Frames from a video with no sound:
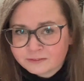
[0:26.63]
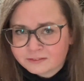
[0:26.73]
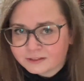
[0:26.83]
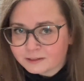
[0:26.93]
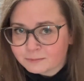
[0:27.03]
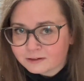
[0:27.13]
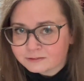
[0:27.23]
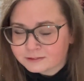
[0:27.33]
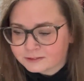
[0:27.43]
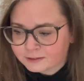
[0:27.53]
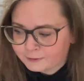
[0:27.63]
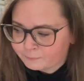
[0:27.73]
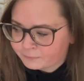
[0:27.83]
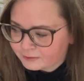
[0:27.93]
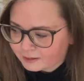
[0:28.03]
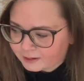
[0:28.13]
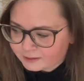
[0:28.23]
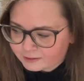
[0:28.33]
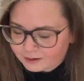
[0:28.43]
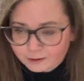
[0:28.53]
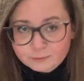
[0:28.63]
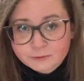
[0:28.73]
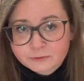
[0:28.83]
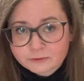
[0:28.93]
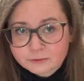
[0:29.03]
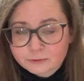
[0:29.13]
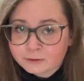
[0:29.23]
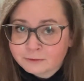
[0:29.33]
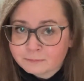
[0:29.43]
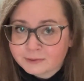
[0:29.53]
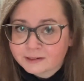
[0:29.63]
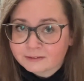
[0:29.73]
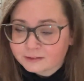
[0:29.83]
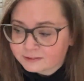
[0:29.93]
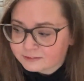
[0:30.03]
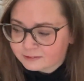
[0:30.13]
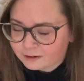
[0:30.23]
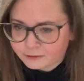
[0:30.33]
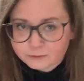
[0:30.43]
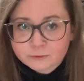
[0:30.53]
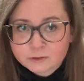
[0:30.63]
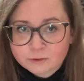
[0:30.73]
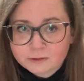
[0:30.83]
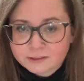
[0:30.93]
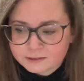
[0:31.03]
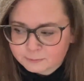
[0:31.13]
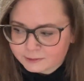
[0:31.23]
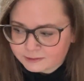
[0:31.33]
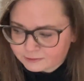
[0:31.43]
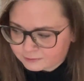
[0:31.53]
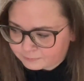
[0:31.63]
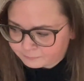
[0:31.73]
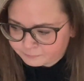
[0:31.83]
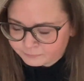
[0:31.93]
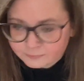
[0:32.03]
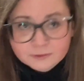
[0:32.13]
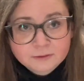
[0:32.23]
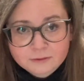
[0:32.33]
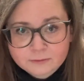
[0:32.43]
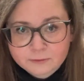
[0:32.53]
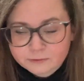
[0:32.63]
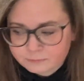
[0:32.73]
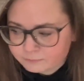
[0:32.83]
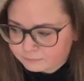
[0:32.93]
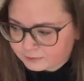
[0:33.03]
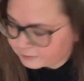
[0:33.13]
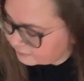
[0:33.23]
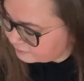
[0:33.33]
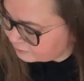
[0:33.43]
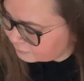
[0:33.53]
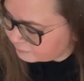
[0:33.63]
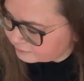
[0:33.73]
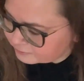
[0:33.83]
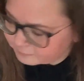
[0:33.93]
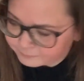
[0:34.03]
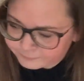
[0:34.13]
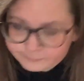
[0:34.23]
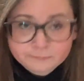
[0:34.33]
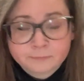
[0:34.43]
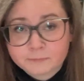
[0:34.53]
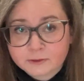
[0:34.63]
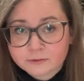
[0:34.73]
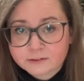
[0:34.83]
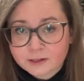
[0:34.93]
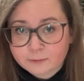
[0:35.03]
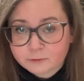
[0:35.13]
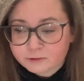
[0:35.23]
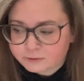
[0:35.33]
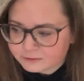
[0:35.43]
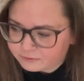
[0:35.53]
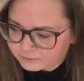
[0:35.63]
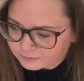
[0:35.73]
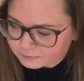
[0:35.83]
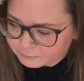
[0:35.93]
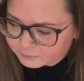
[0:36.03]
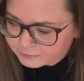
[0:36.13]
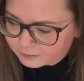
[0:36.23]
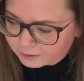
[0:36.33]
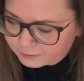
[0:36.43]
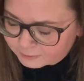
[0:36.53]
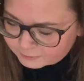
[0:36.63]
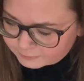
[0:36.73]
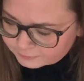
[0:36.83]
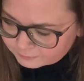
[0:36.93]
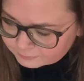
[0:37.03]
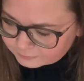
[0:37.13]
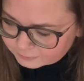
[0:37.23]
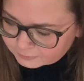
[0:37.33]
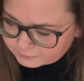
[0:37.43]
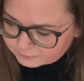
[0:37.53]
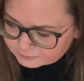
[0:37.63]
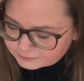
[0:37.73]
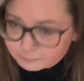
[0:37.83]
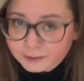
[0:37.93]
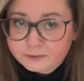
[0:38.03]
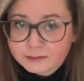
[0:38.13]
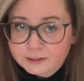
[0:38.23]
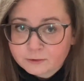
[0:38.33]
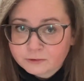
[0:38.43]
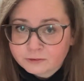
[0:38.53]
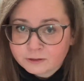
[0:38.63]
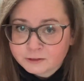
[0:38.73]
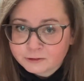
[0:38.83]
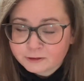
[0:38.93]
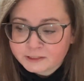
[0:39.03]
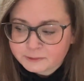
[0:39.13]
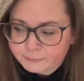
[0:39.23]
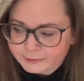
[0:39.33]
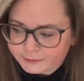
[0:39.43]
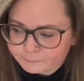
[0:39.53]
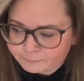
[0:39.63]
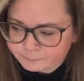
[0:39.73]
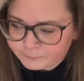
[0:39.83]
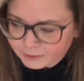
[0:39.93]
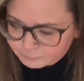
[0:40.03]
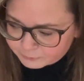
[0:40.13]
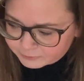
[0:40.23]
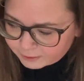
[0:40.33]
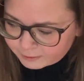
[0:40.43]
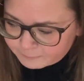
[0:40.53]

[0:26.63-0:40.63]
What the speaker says: 3 months, and I want to make this kind of short and sweet, or at least short, because I'm not sure if Alberta is planning on joining me. Alberta?